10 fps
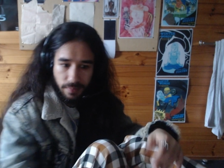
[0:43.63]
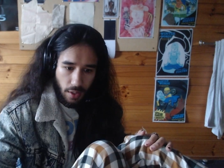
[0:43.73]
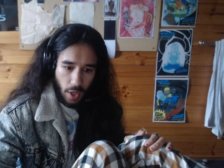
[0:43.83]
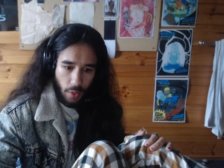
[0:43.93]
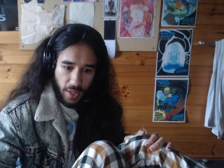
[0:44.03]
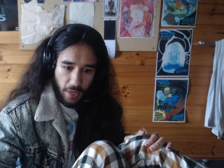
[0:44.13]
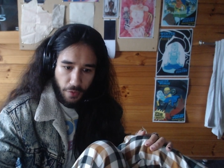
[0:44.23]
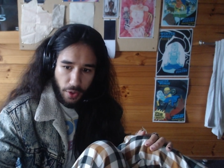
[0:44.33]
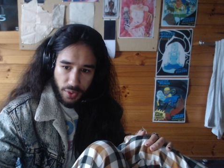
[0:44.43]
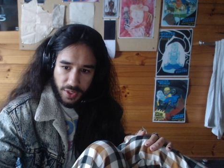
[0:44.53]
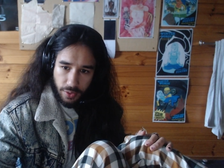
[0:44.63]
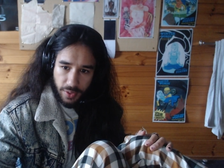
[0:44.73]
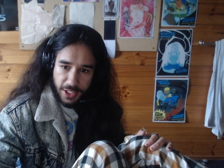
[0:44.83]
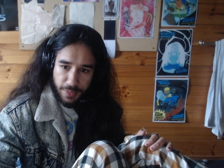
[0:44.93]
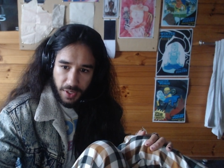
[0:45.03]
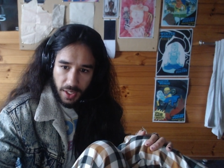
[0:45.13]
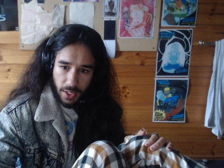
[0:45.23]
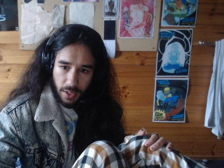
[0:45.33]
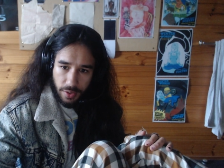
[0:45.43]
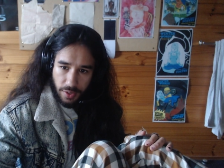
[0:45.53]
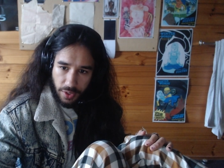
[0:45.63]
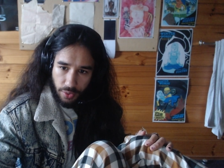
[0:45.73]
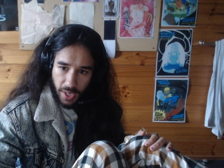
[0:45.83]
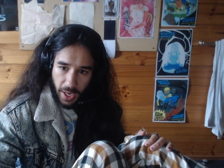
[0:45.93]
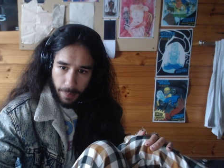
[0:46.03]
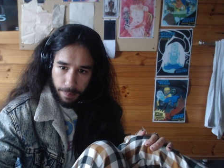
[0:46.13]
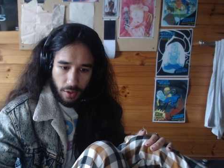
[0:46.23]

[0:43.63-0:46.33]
Without further ado, let's begin the Q&A.